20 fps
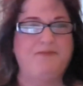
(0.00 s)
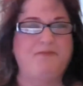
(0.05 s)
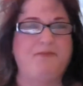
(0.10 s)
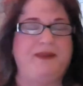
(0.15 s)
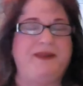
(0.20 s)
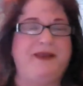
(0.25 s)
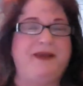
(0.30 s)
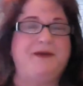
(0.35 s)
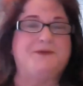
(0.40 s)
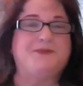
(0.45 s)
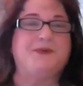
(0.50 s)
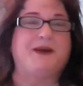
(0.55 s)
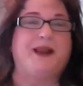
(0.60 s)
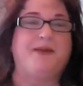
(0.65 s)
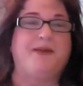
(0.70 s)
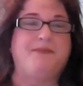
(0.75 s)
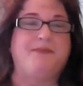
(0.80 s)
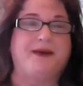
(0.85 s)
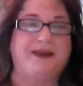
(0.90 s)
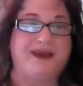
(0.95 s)
But here's what
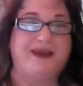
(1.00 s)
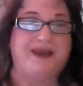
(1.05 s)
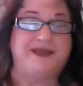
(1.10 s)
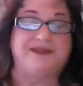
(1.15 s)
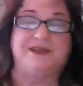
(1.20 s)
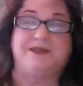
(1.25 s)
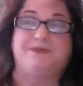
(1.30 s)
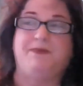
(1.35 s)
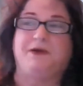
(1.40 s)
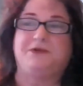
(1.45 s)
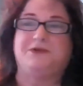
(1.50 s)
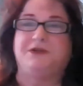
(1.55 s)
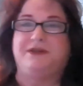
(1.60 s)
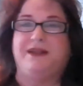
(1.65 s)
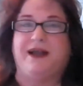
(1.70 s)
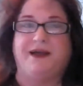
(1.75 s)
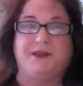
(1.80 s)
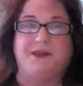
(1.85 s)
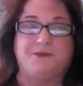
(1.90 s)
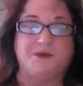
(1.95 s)
I'm going to guess, especially
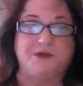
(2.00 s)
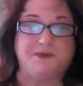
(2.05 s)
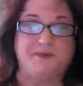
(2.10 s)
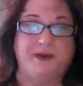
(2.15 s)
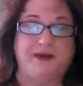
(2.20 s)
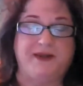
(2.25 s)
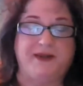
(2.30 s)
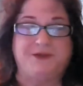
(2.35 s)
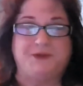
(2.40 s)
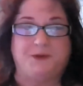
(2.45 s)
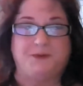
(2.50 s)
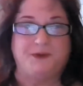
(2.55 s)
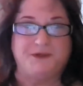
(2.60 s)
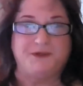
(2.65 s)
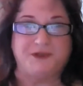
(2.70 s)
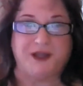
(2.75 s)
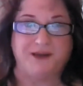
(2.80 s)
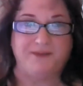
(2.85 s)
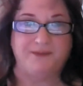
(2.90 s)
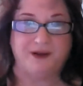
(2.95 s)
now that we're spending so
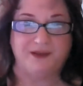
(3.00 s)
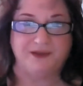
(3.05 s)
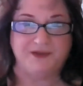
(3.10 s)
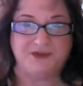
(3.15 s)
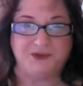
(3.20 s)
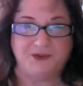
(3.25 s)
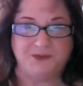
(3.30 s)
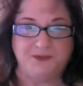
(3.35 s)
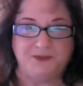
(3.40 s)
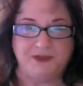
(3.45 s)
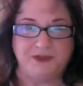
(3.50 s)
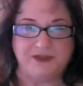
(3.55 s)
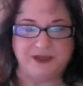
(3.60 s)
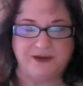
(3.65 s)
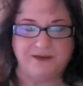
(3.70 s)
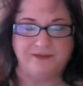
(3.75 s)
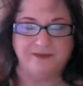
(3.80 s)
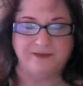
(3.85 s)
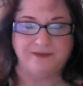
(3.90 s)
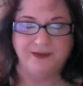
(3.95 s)
much time on Zoom and
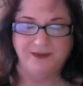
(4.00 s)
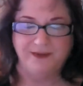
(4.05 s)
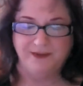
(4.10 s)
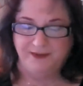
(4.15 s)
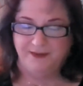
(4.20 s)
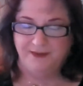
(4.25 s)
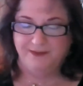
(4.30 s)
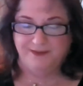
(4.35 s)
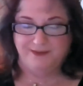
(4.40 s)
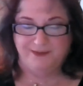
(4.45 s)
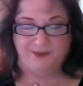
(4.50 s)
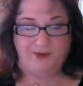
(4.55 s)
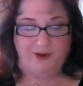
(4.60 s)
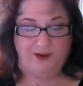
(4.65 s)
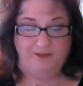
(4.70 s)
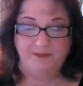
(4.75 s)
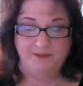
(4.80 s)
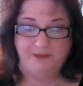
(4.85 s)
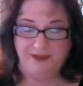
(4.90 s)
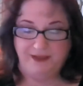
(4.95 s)
stuff. So
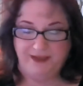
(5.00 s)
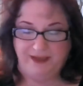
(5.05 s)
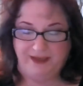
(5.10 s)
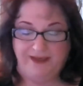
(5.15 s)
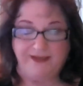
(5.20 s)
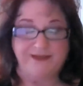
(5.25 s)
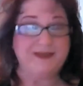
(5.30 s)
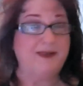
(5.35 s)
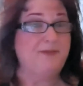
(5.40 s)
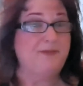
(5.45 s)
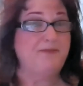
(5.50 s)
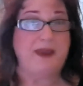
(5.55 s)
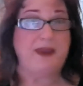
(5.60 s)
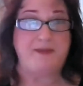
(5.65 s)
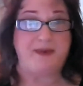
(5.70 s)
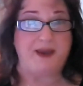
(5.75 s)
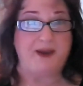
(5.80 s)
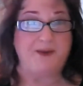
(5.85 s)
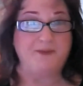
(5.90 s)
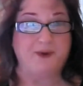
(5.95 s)
I'm going to guess, and
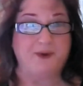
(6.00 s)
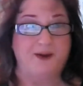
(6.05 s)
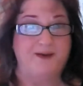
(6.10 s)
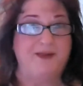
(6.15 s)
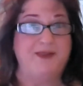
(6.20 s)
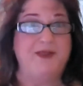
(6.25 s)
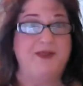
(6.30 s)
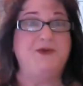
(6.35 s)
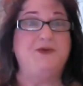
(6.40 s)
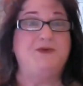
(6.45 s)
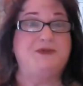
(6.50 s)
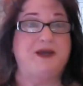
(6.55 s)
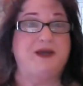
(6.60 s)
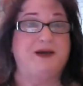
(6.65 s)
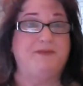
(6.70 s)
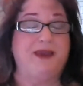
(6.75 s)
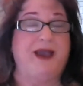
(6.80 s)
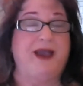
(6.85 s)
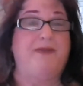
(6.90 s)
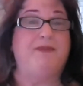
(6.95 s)
maybe I'm wrong. And then you
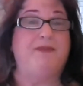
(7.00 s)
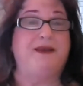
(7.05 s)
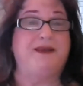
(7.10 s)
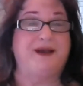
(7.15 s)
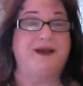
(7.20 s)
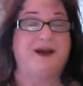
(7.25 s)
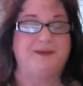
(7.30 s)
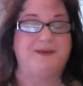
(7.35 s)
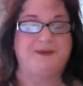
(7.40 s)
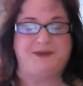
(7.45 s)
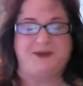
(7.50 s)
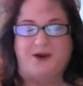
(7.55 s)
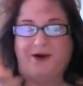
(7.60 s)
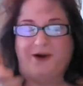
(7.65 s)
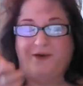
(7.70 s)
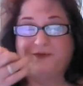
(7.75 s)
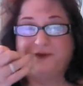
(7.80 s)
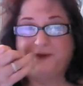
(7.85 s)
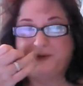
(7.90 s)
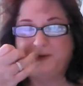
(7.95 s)
tell me how many times
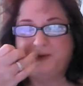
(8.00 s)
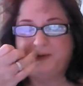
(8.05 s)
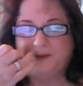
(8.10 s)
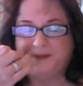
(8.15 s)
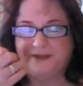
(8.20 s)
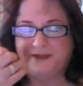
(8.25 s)
often you hear this.